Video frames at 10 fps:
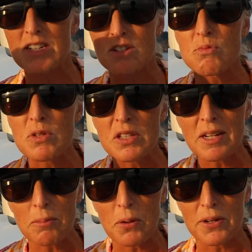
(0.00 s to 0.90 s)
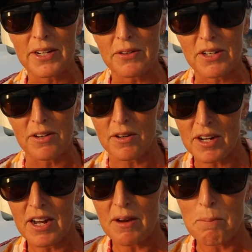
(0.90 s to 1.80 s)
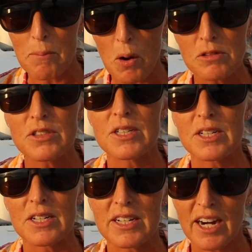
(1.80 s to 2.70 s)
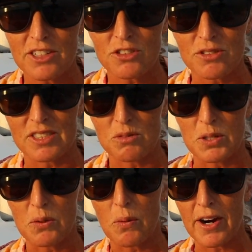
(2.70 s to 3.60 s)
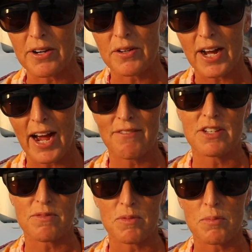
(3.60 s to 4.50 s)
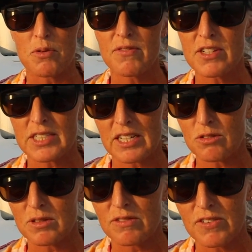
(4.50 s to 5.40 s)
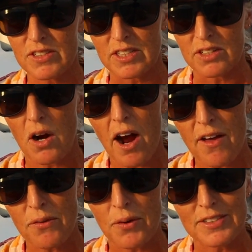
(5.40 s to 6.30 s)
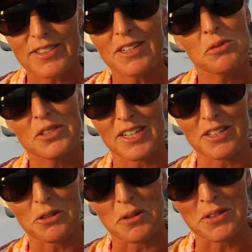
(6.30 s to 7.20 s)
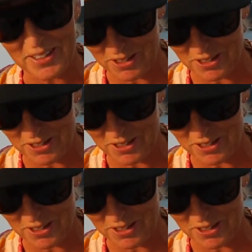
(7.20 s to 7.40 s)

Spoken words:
These are really important out here. Most countries require you to have this from the previous country you visited, otherwise they will send you on